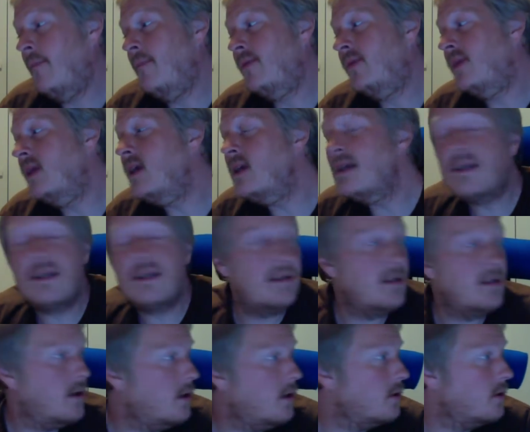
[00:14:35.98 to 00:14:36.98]
this is
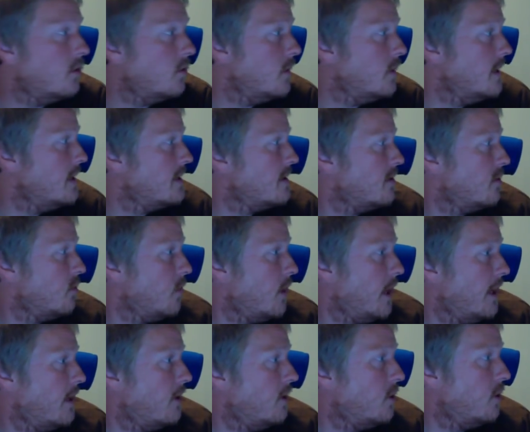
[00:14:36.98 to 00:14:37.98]
another reason
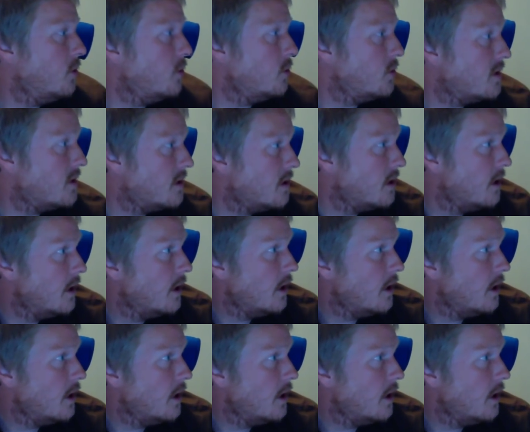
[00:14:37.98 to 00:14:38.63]
why those